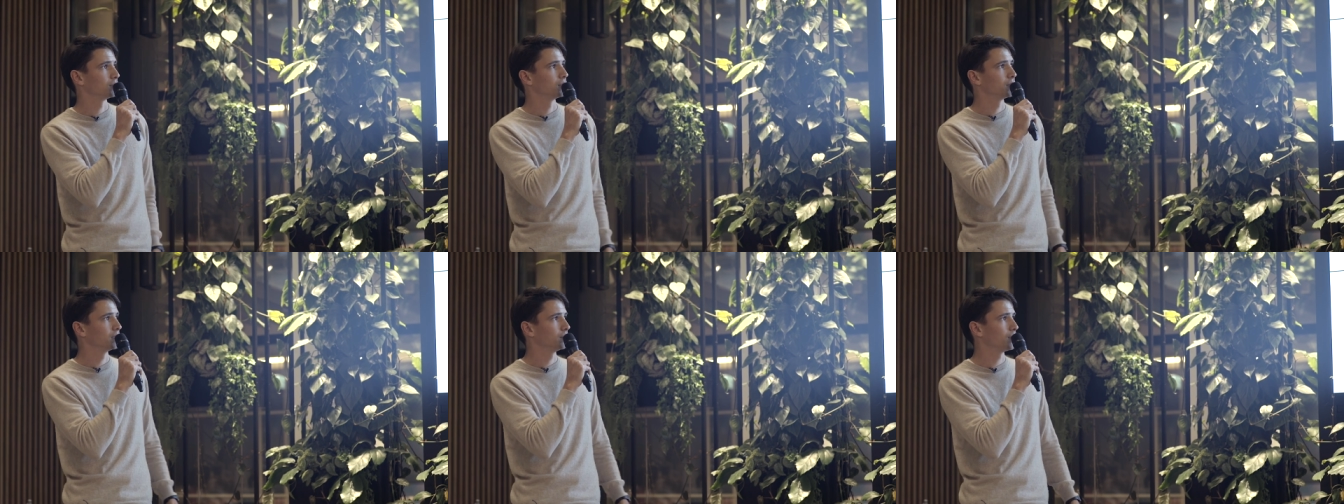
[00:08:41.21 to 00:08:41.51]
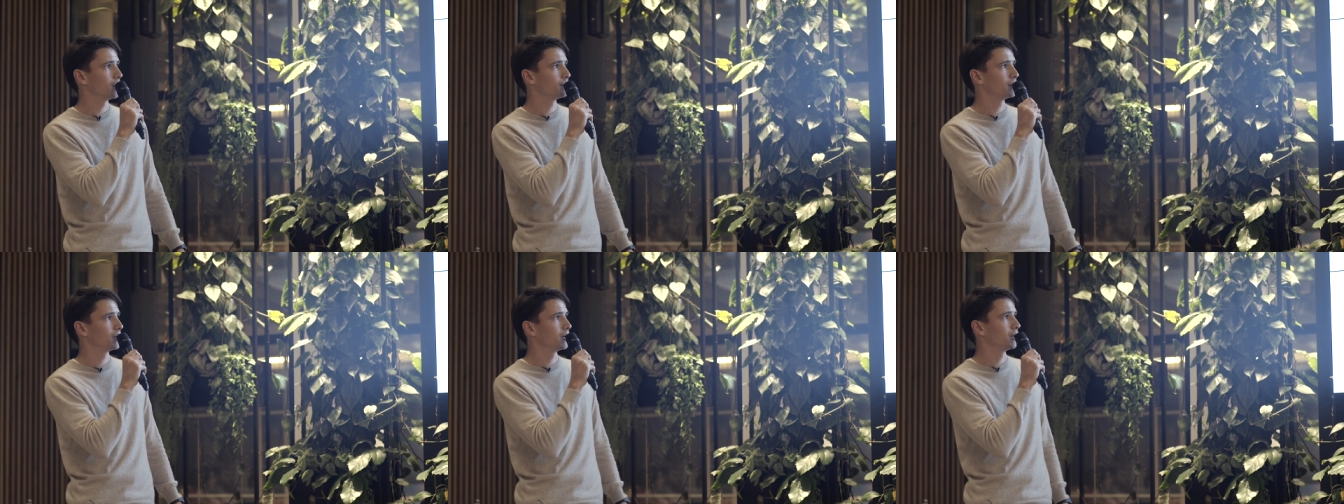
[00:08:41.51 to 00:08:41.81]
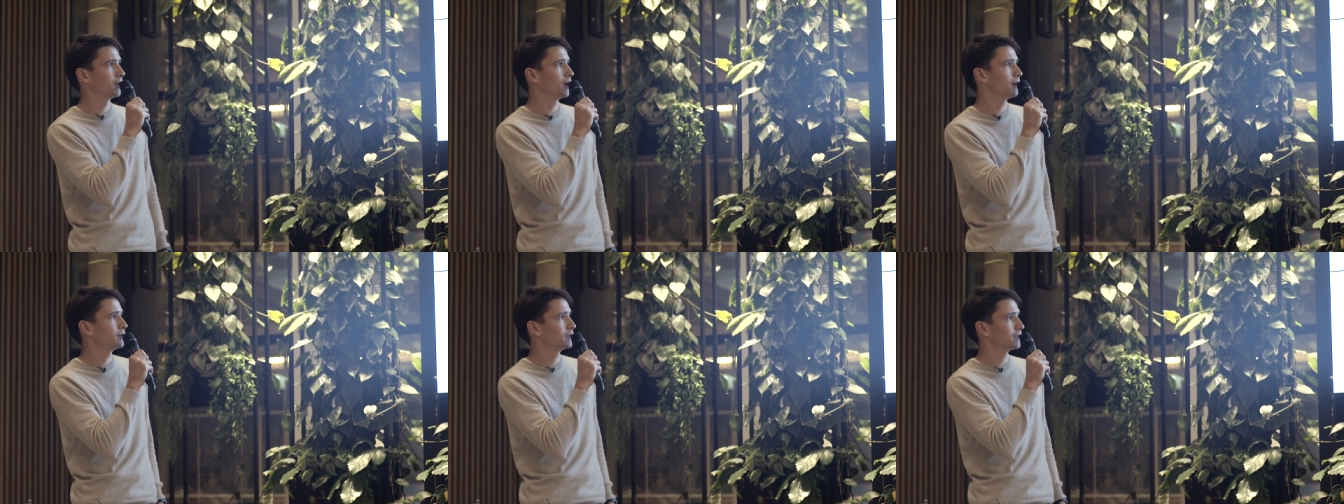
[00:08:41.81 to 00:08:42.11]
in the
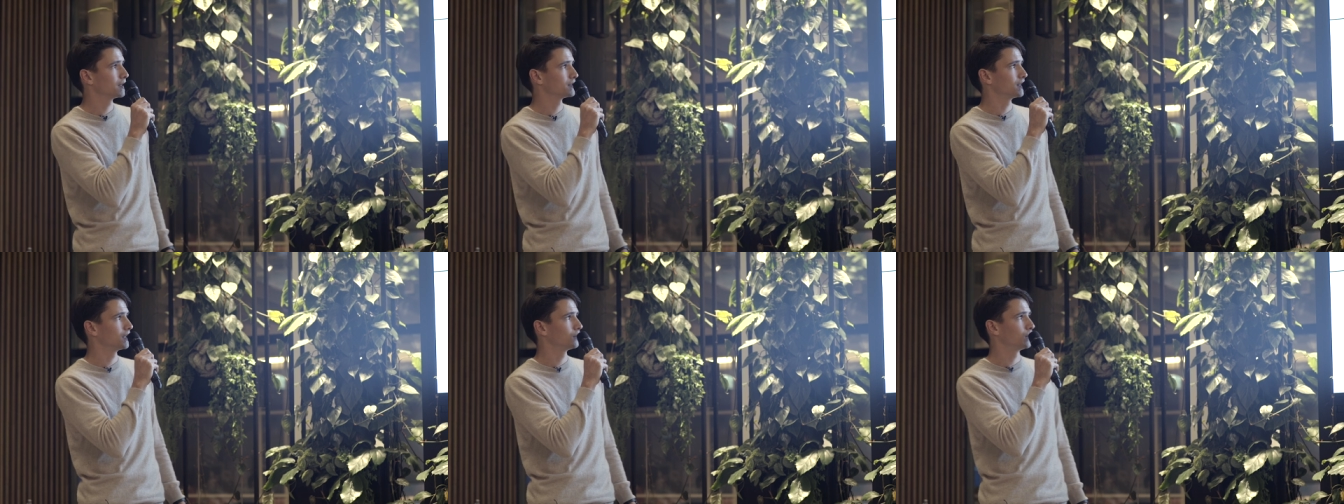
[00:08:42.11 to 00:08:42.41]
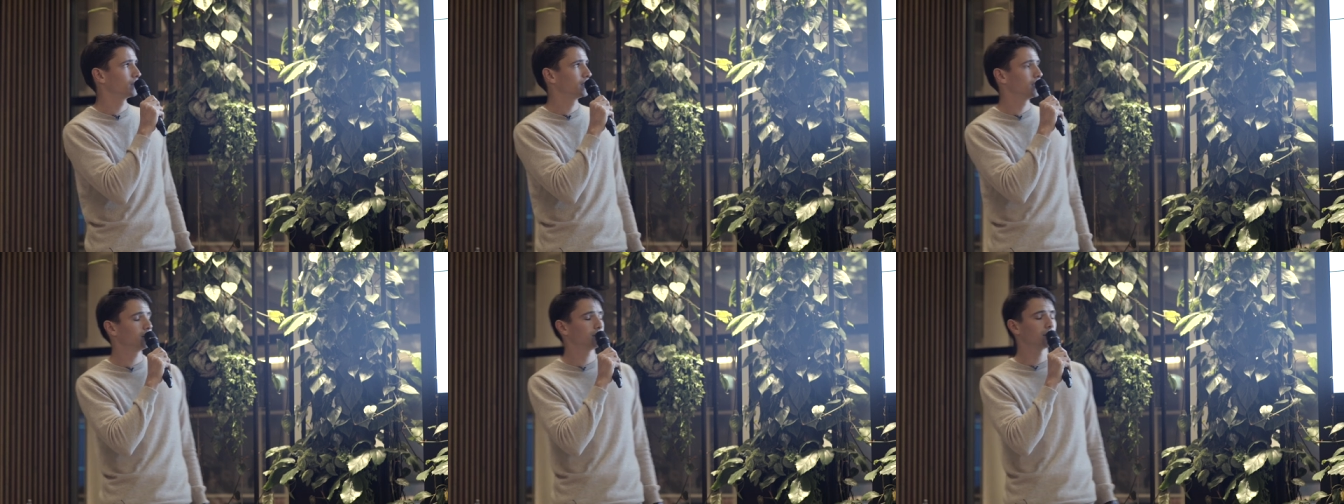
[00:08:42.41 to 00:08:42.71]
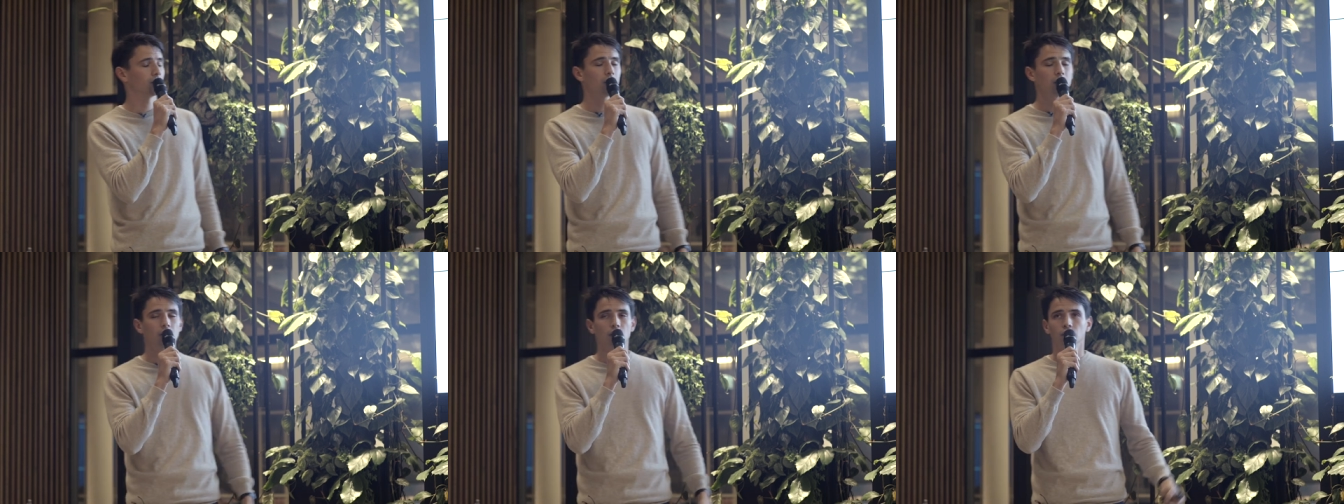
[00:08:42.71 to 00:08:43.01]
A B test that we did,
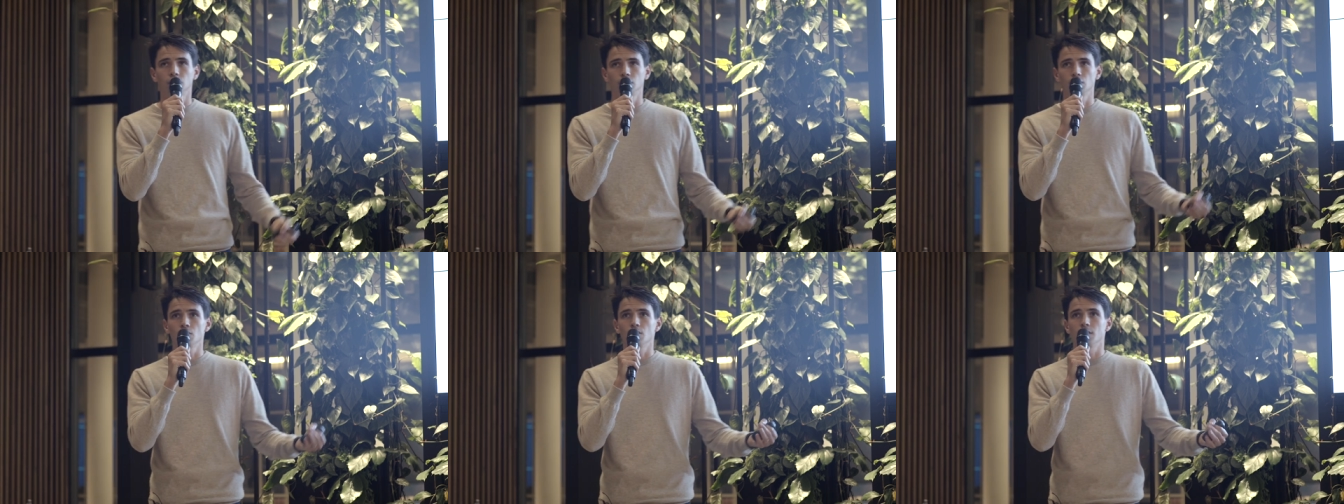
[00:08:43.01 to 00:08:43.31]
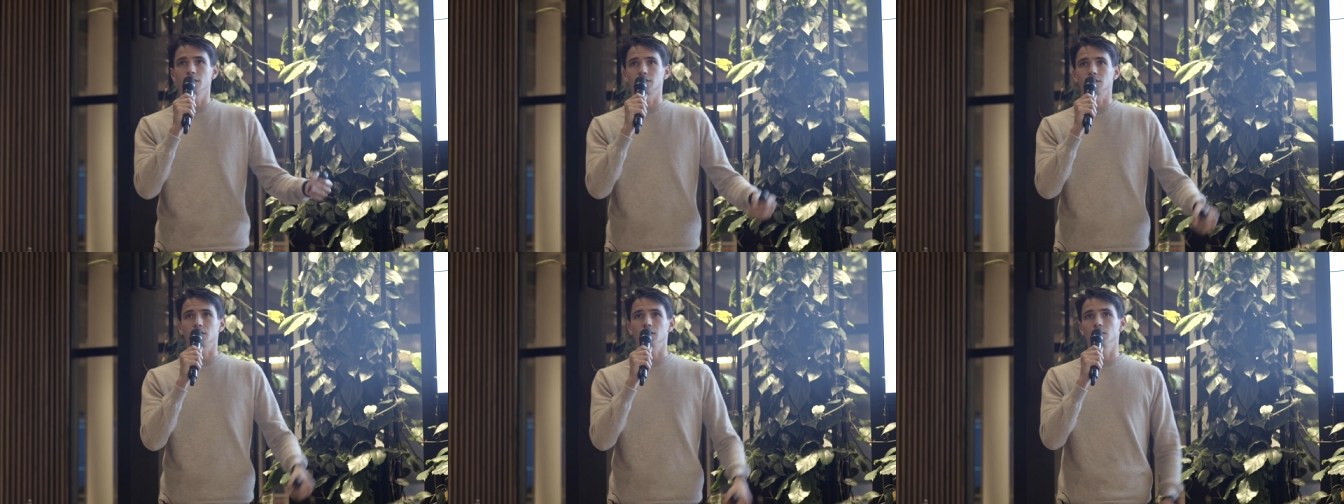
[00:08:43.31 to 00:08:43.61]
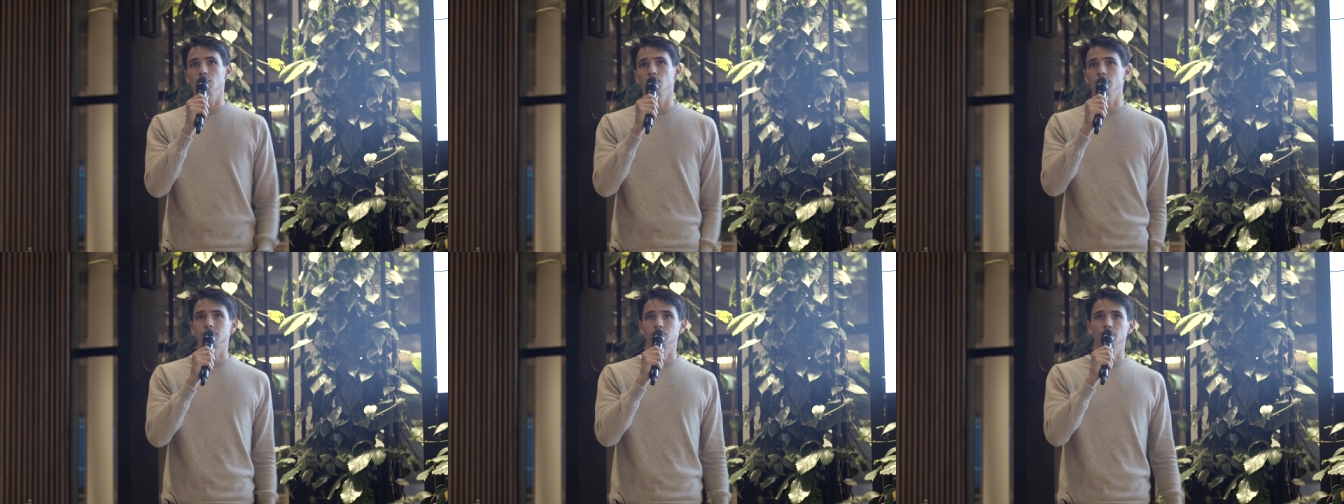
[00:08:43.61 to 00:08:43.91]
two was uh,
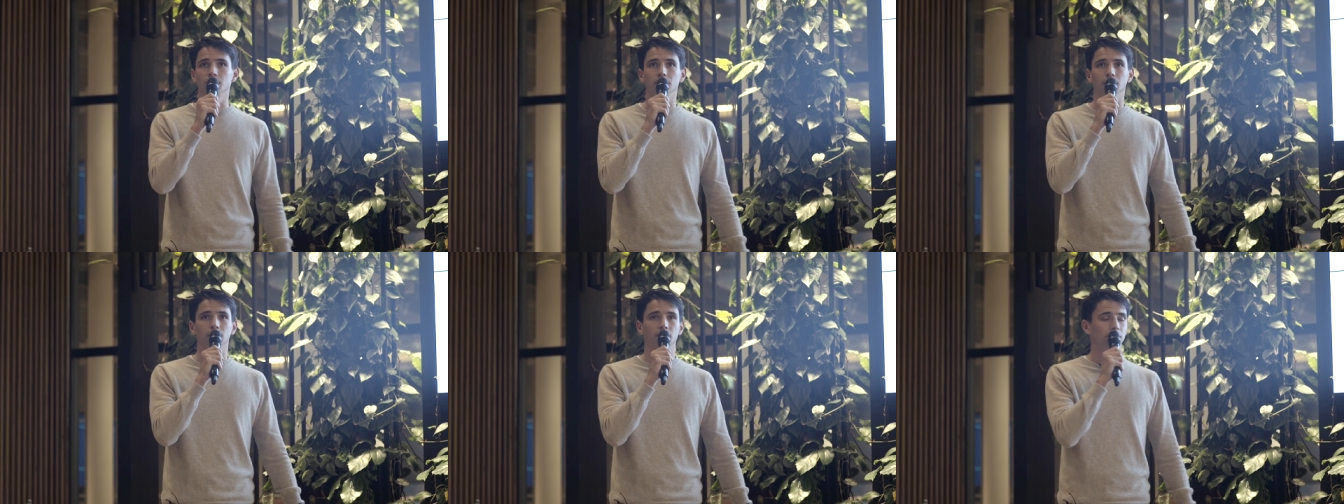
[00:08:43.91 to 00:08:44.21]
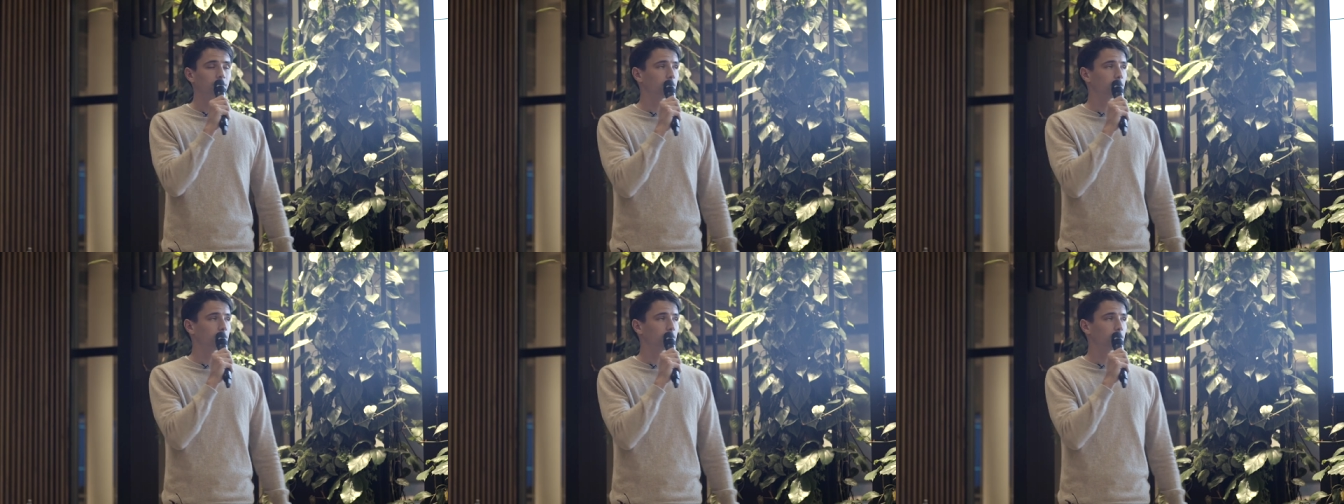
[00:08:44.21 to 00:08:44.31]
was winning.